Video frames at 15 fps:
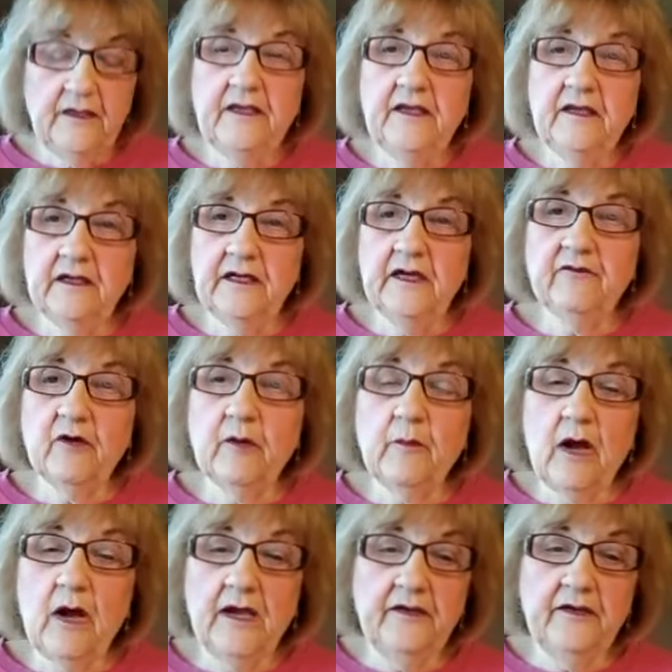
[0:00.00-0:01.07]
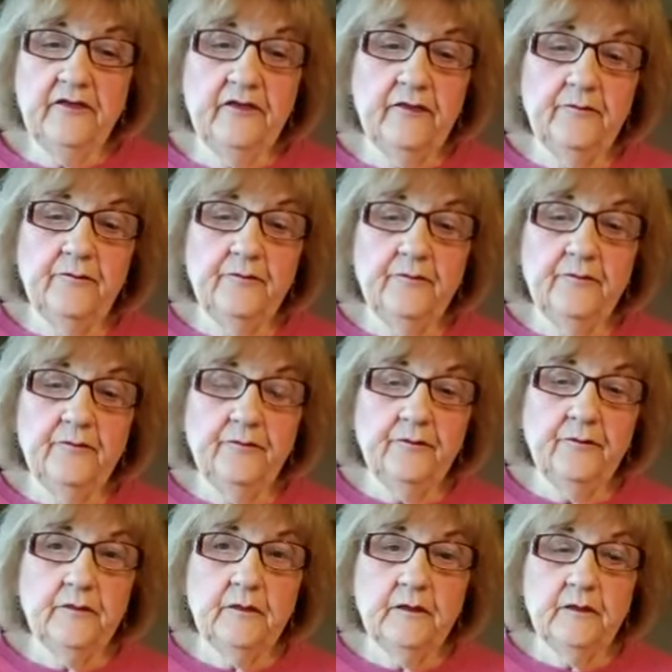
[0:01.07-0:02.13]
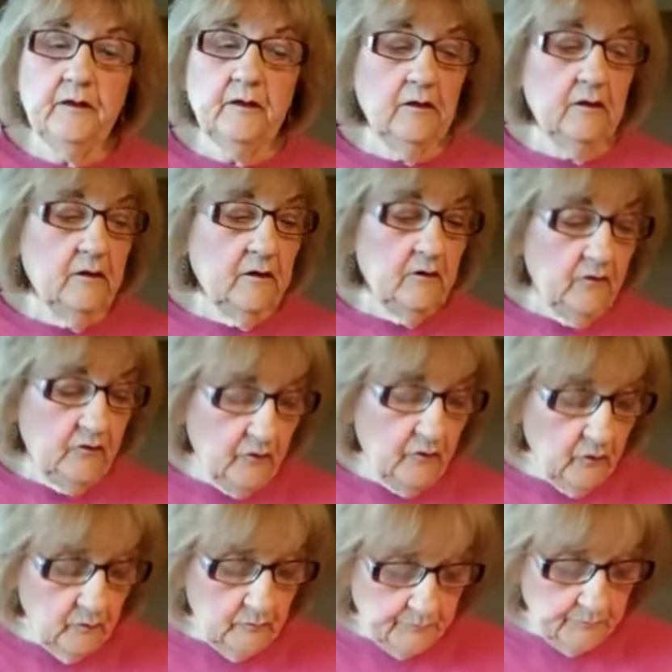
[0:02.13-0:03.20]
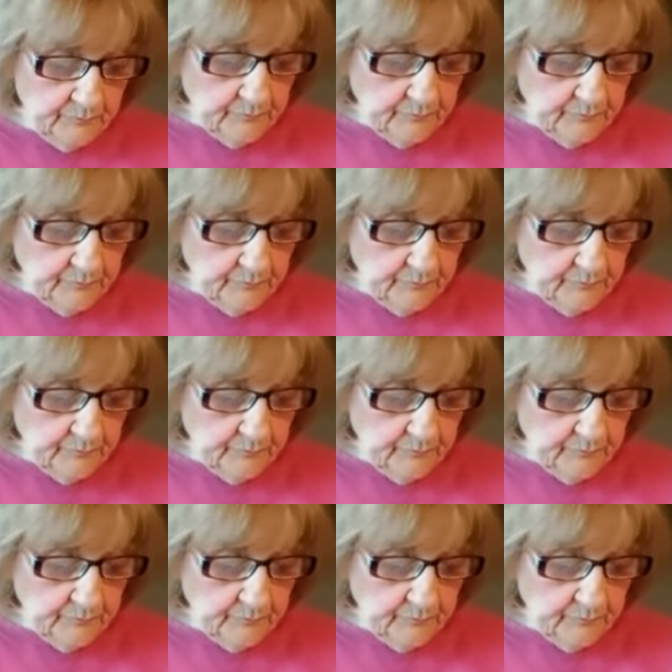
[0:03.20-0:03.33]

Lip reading: the healing of our mind. So